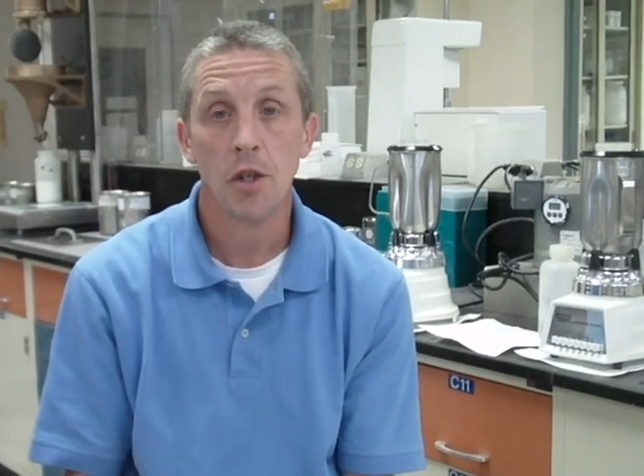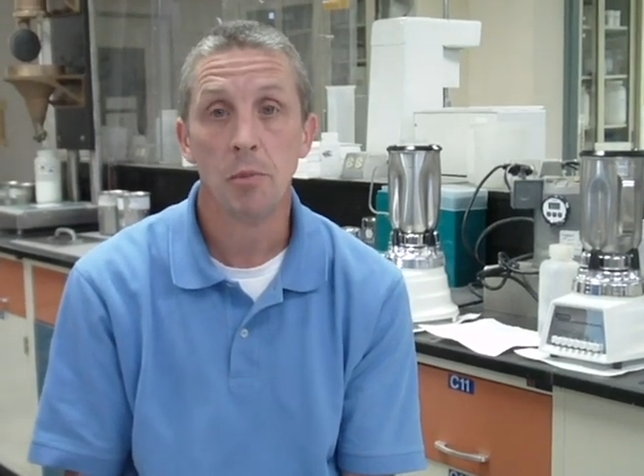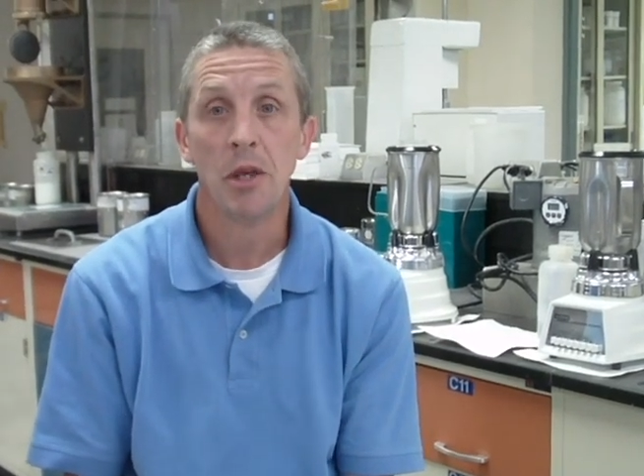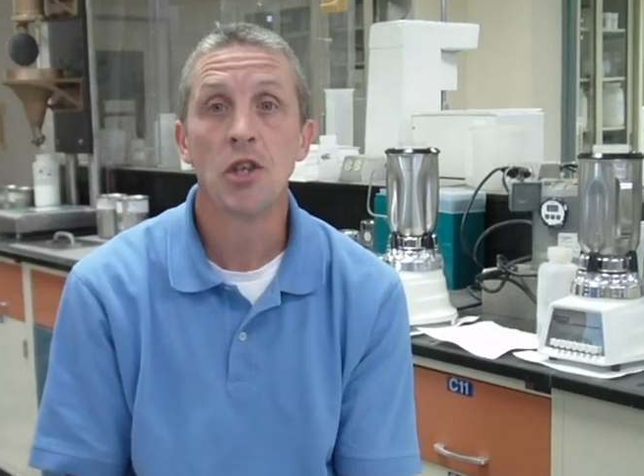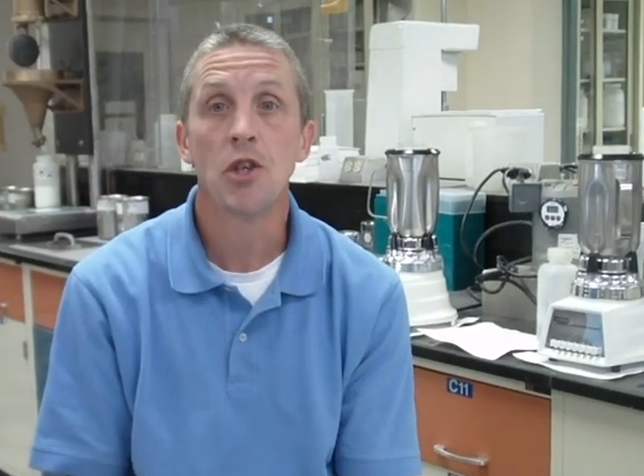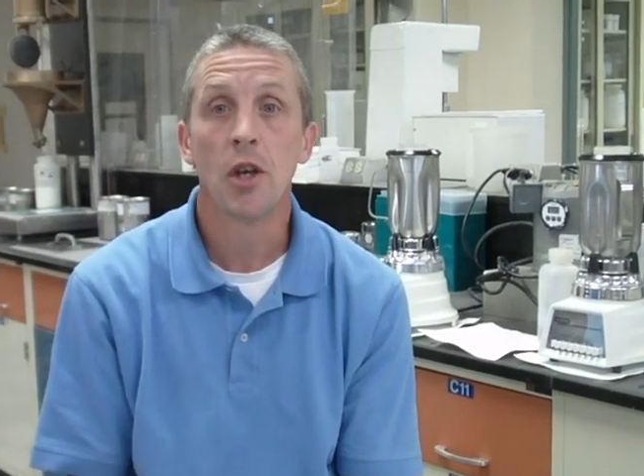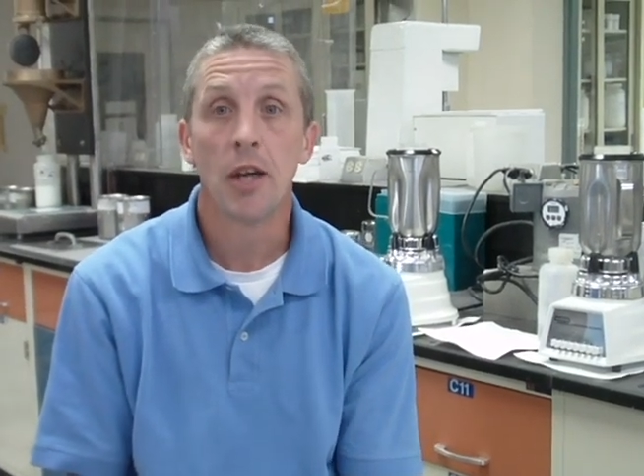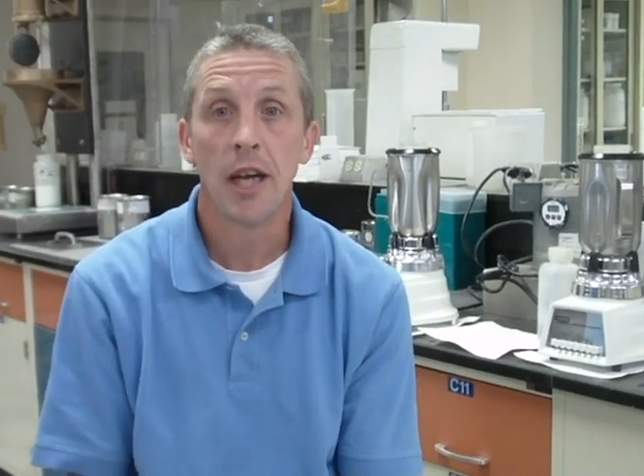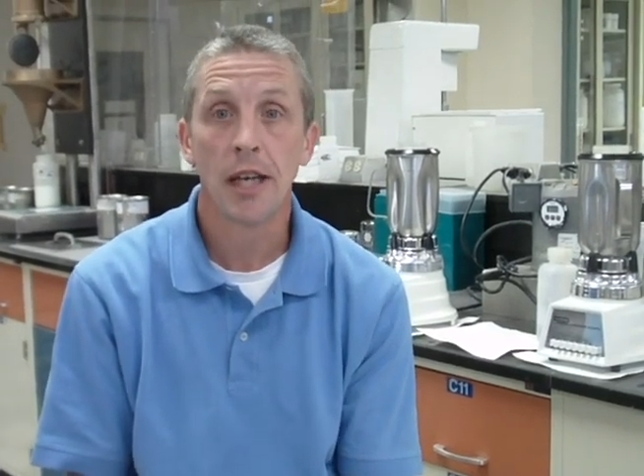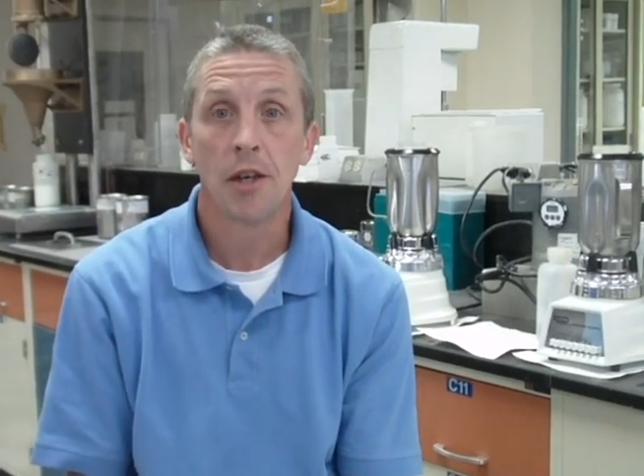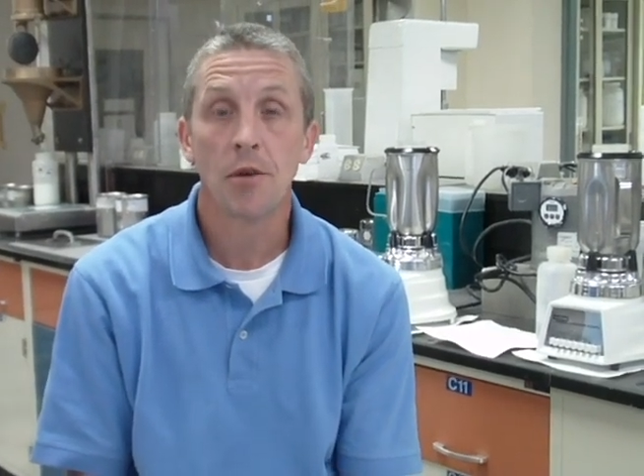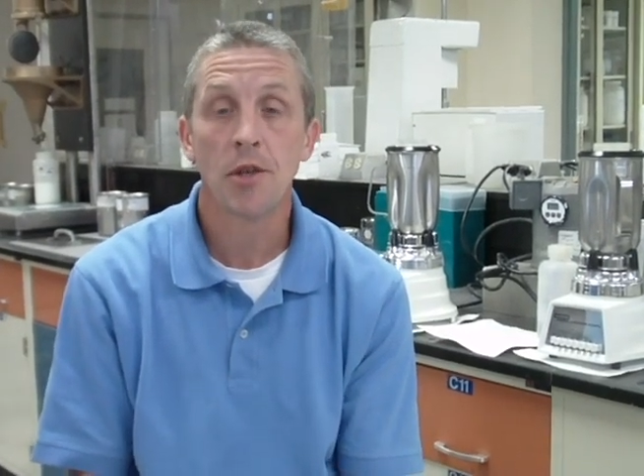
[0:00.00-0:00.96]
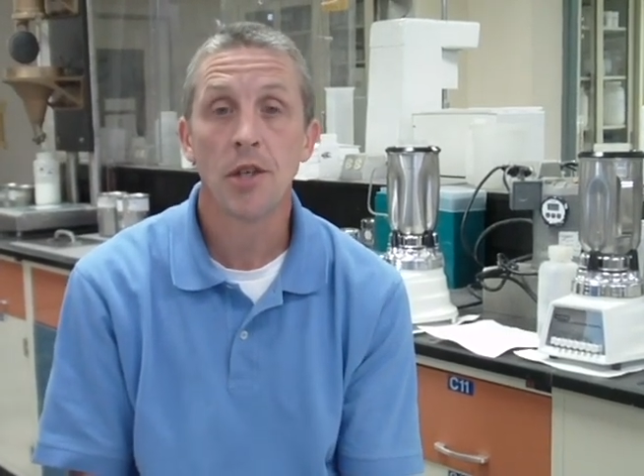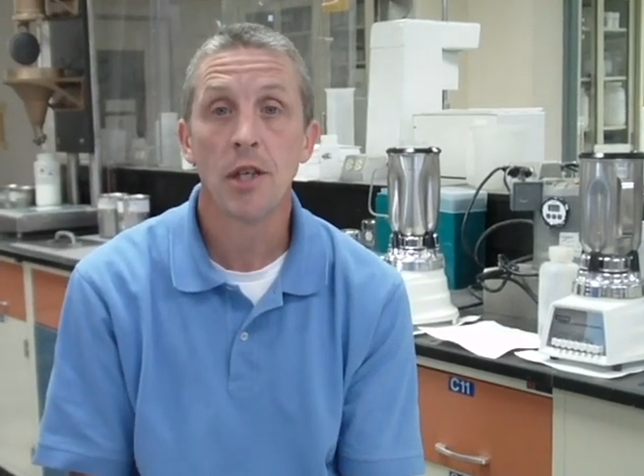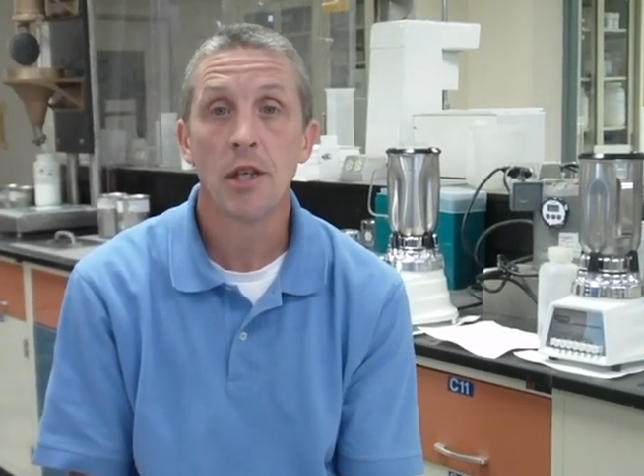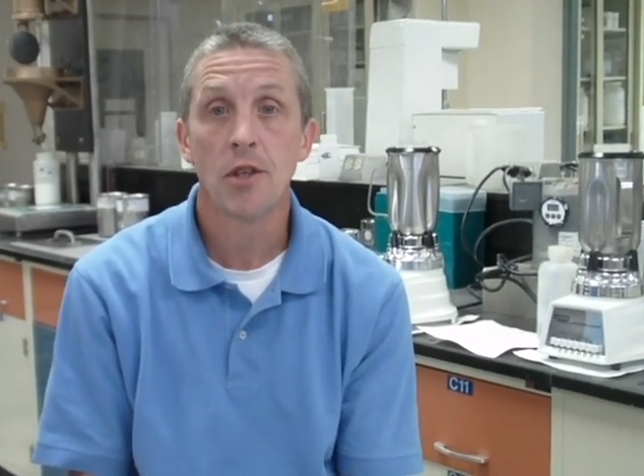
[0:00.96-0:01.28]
dimensional accuracy